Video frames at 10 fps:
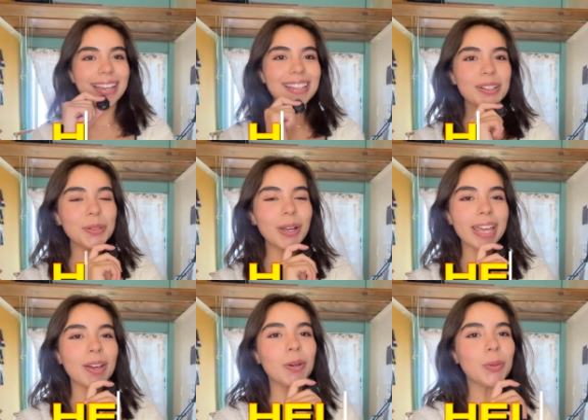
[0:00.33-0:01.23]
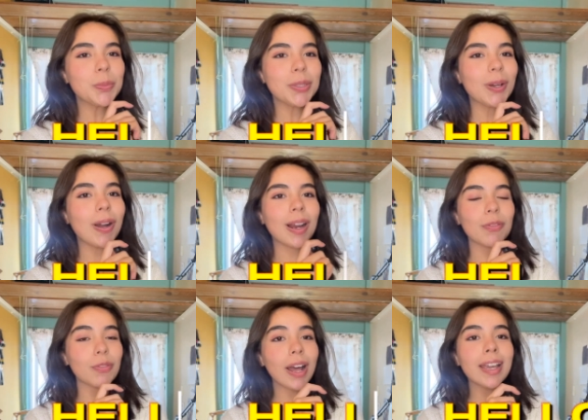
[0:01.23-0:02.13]
Hello, I hope you
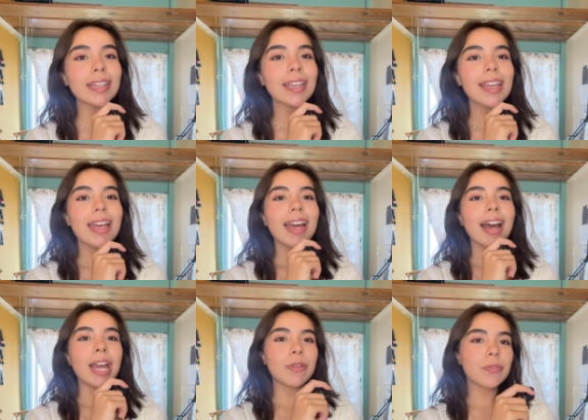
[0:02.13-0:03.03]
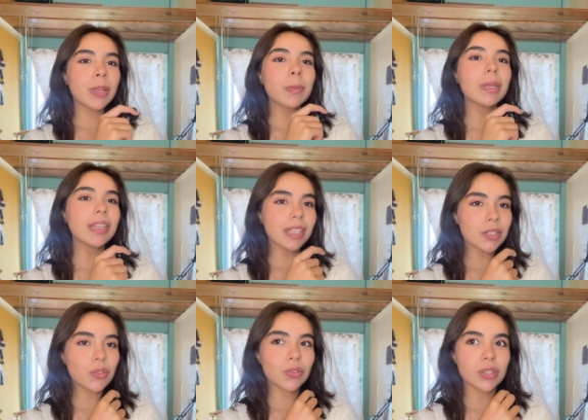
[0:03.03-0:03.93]
are fine. I am filming the
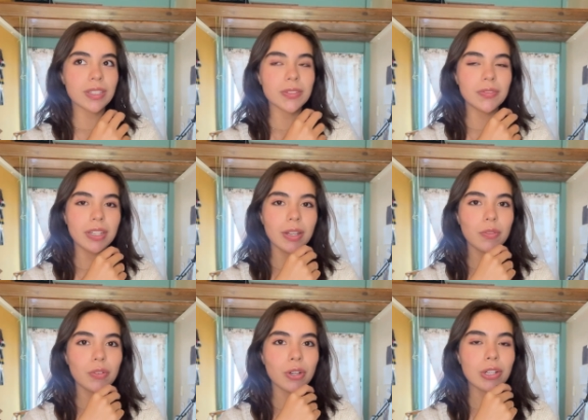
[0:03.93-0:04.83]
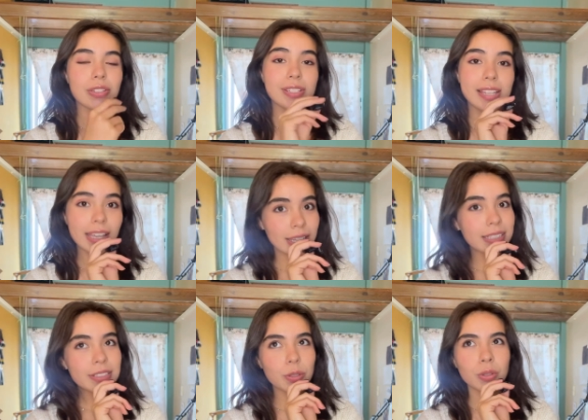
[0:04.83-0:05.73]
intro for this video for the
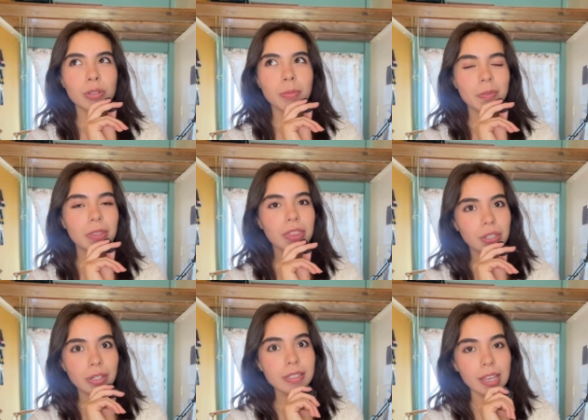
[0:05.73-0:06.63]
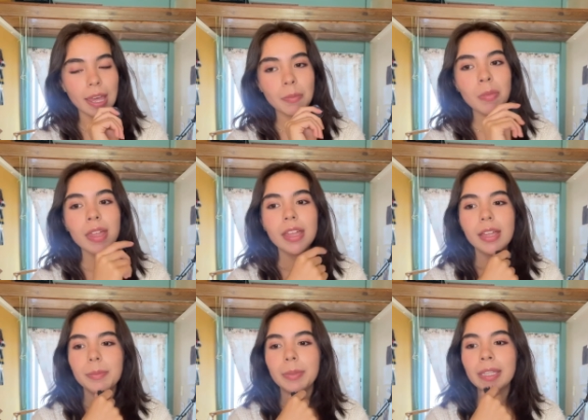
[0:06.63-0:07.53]
second or maybe third time
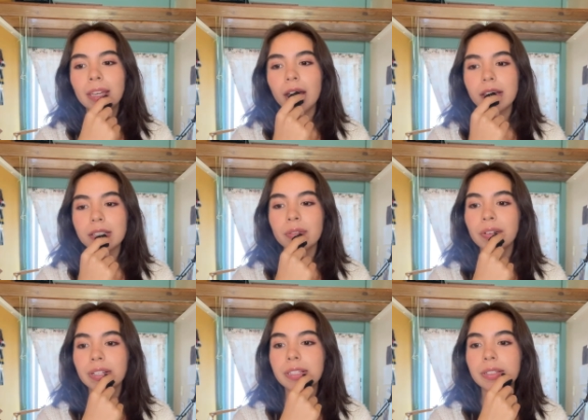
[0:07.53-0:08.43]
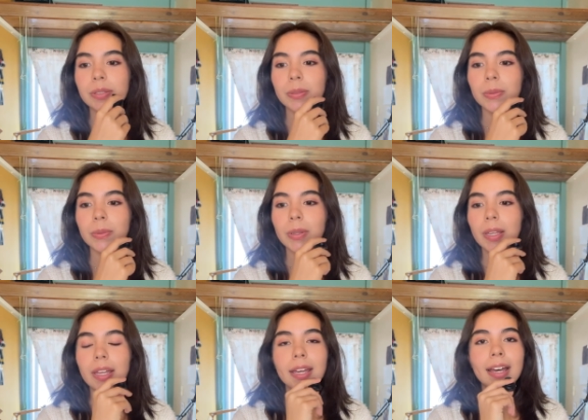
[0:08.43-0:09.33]
because the first two
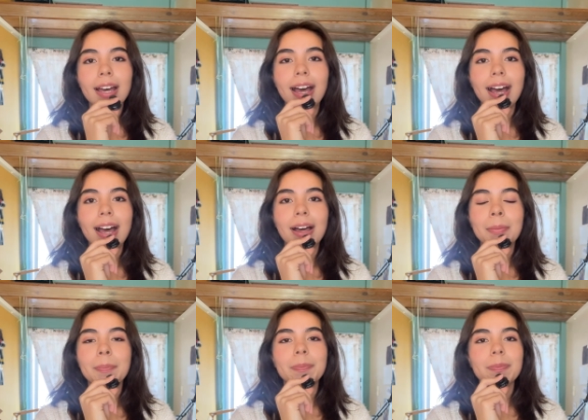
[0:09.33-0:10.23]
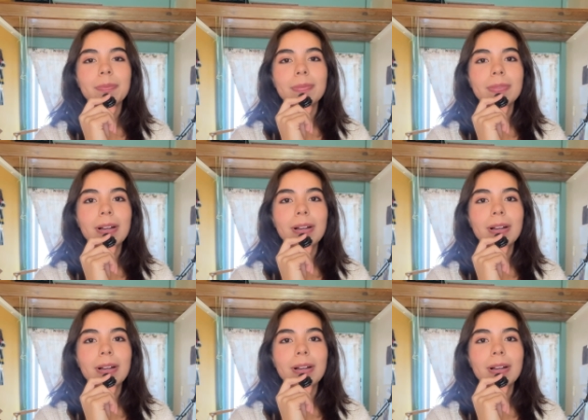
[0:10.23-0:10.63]
um